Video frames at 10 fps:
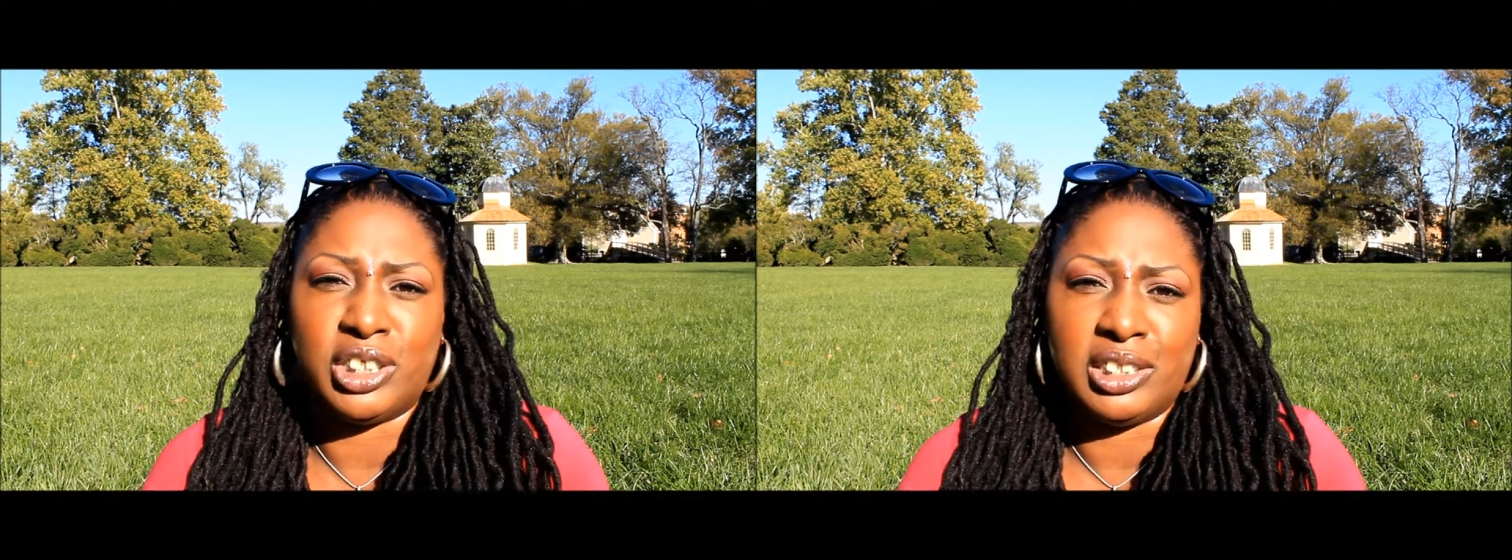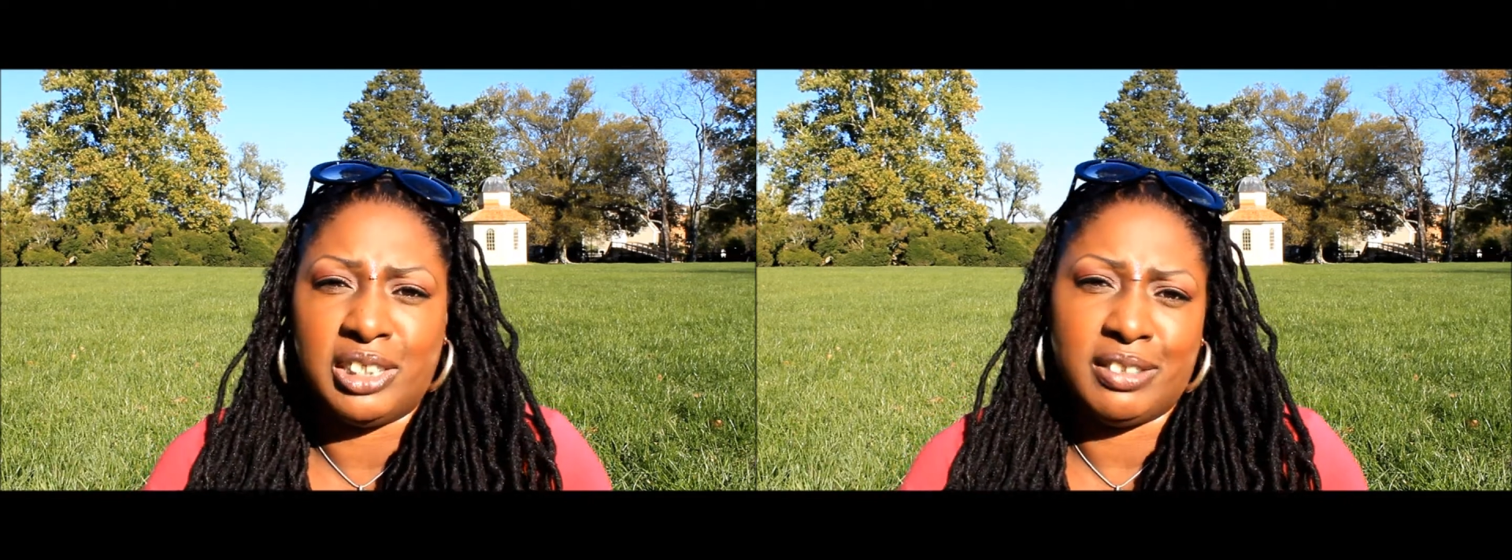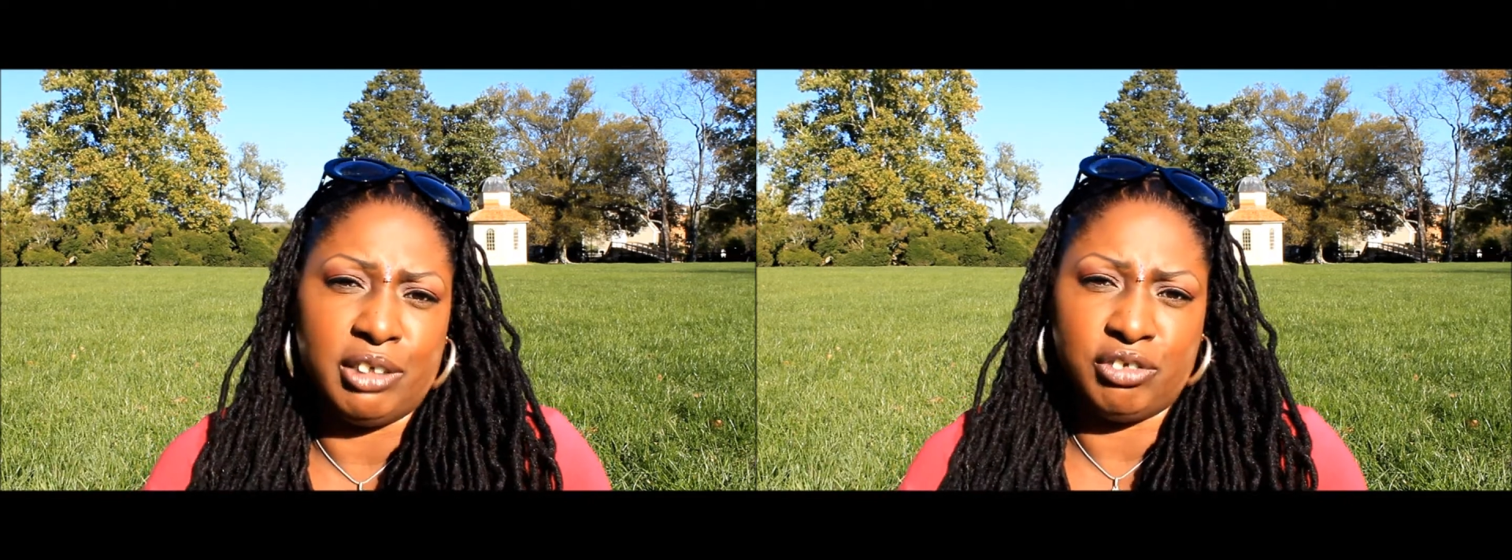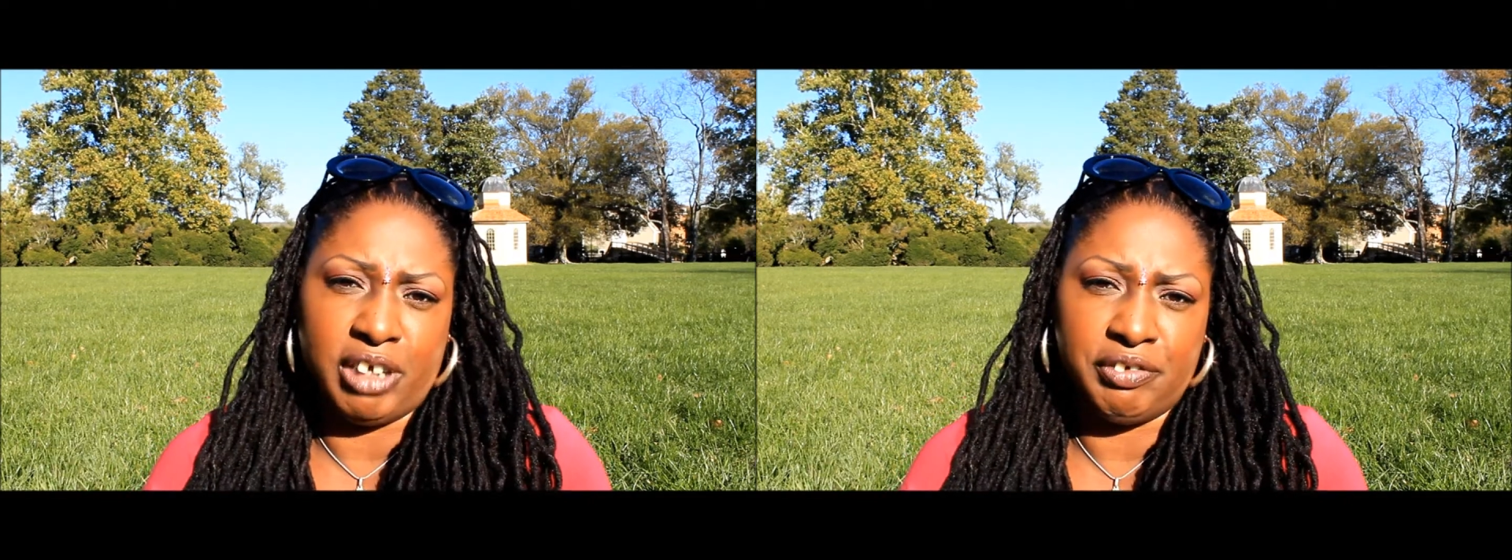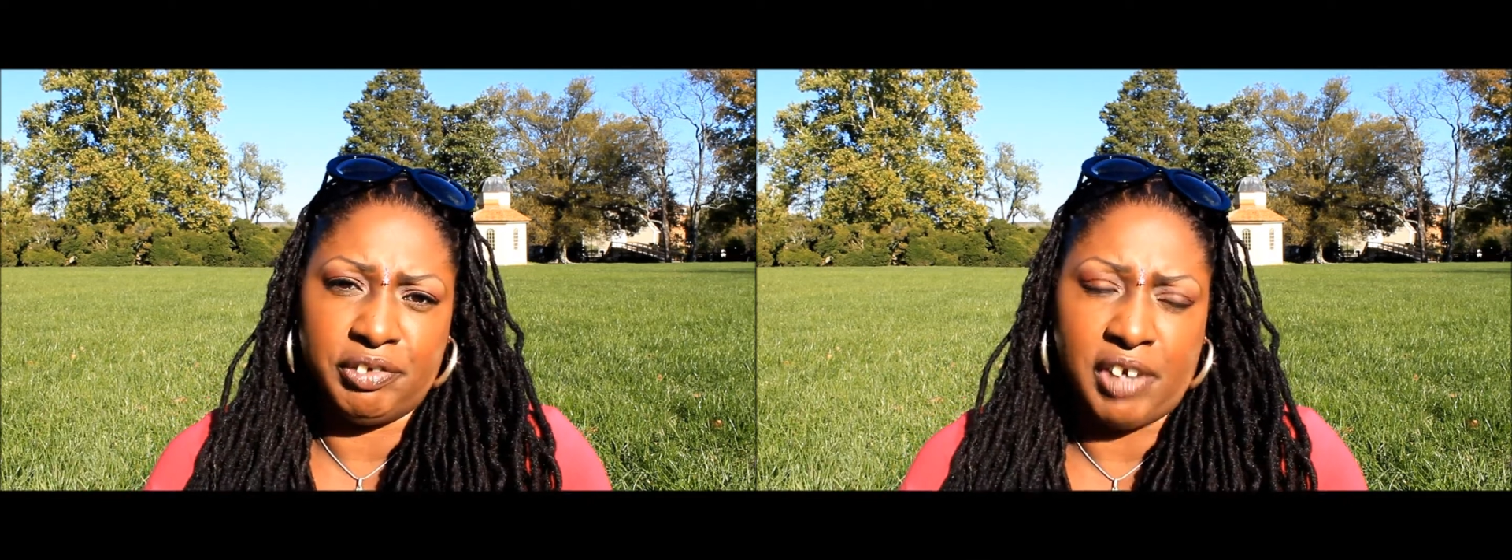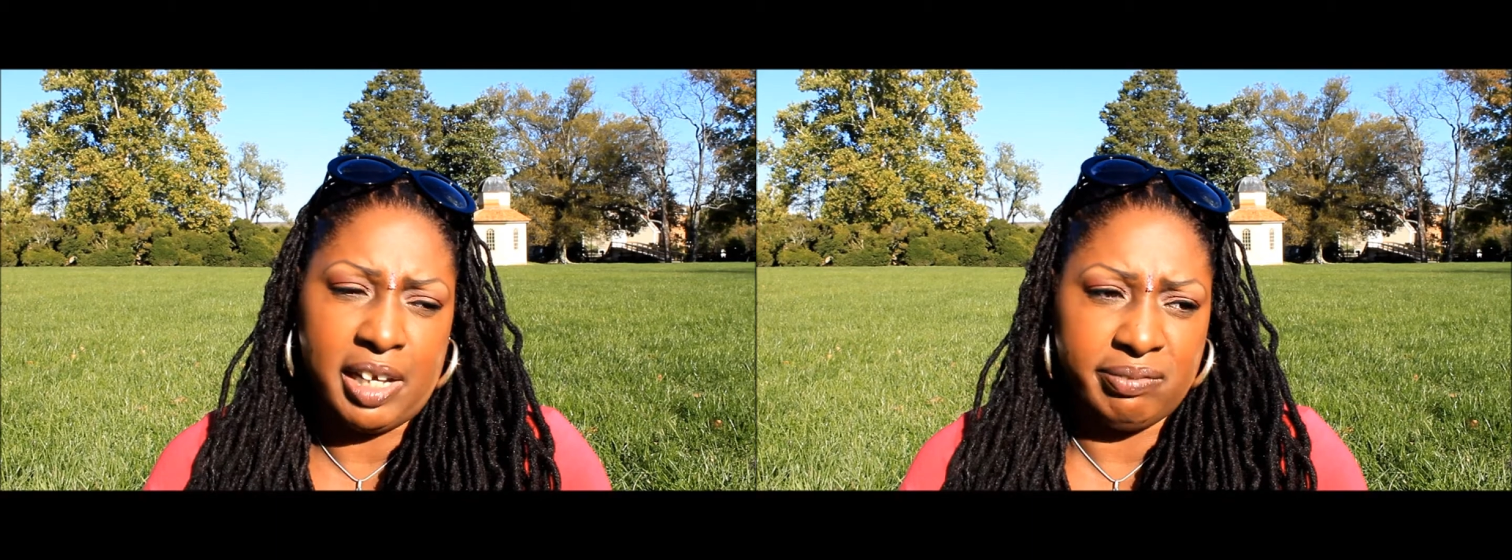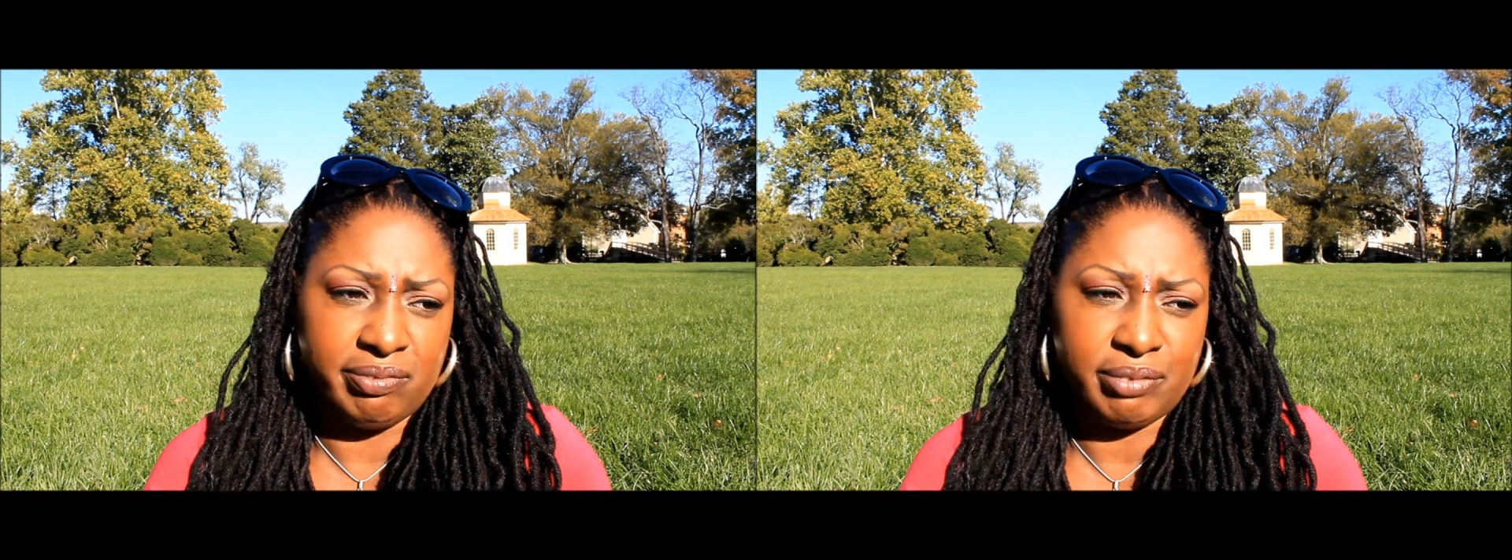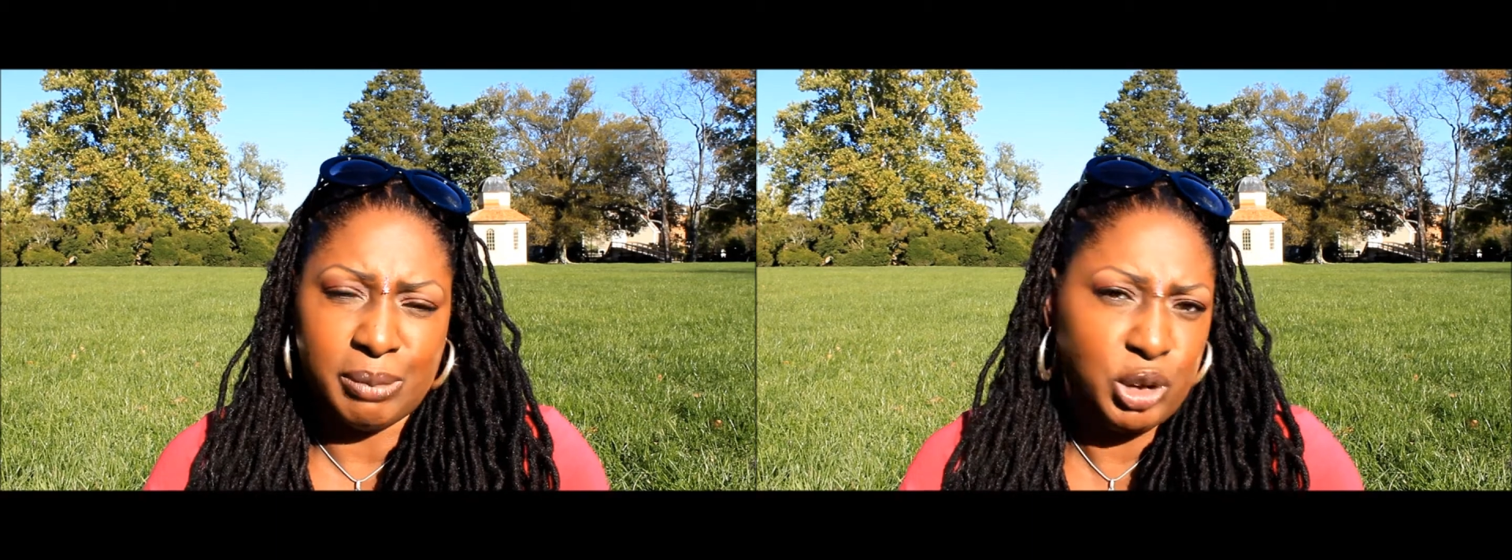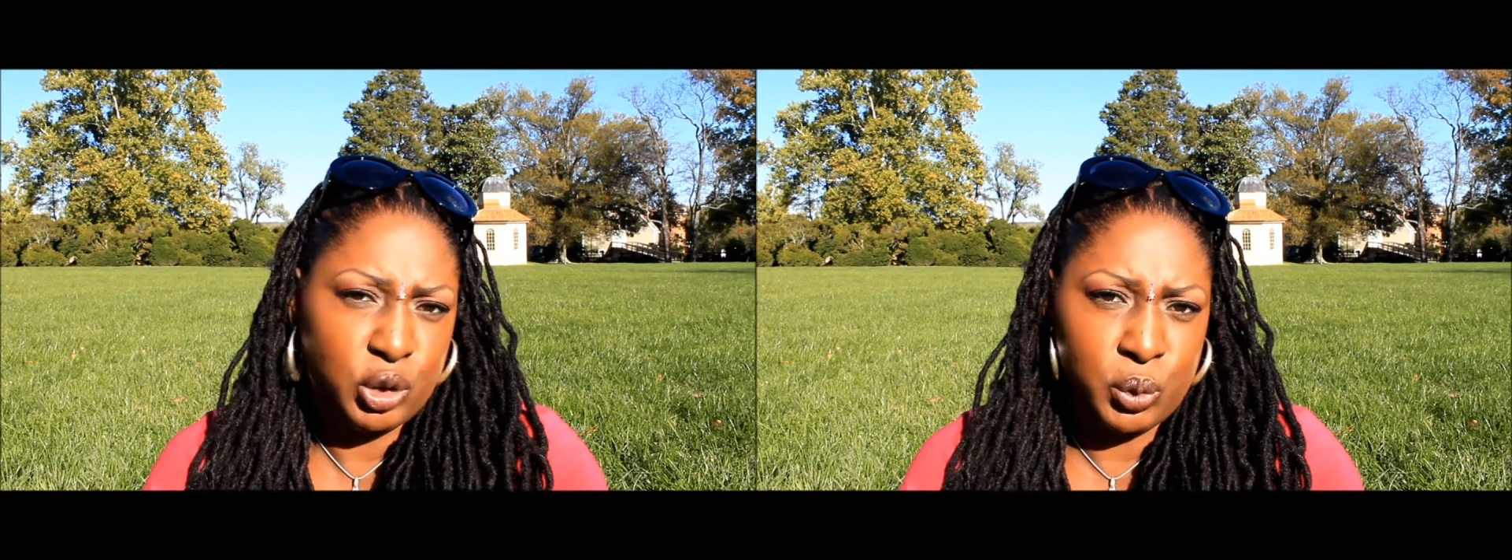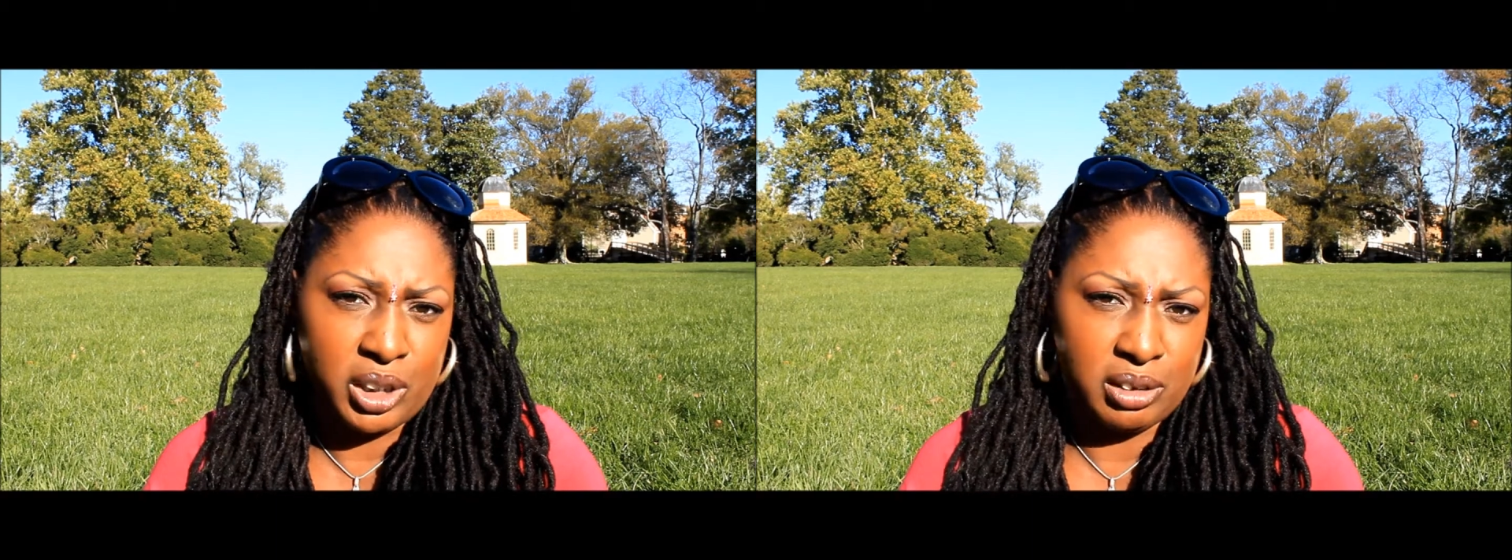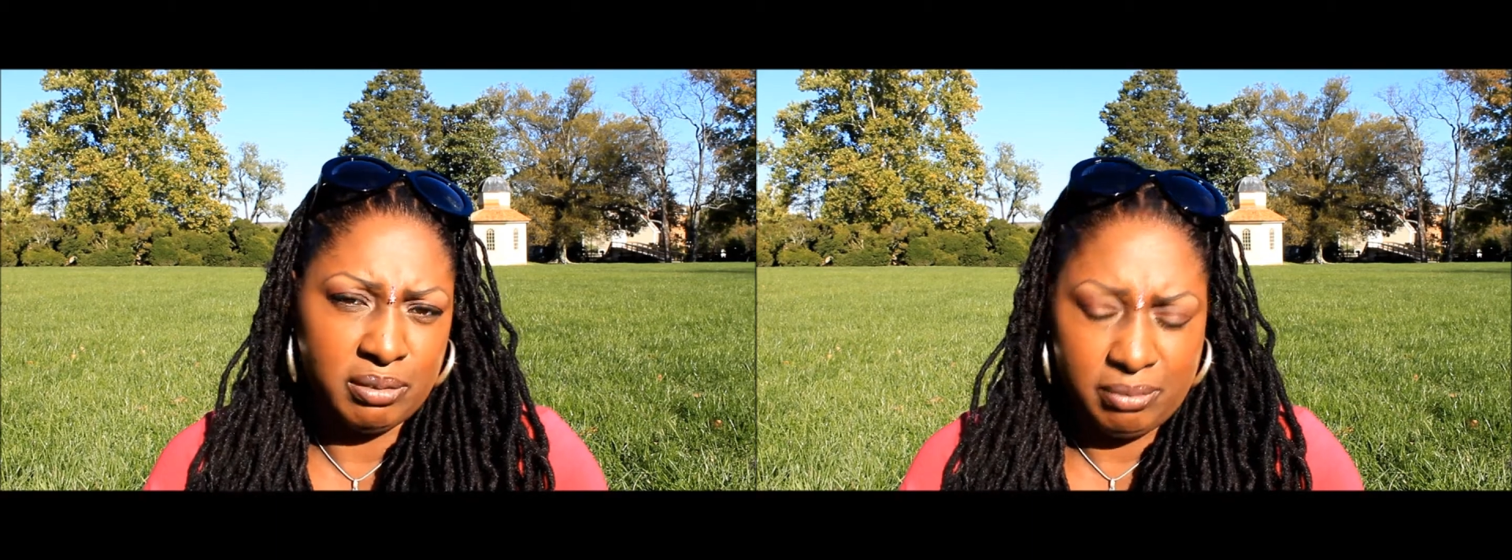and they said I was 5'5". I'm short.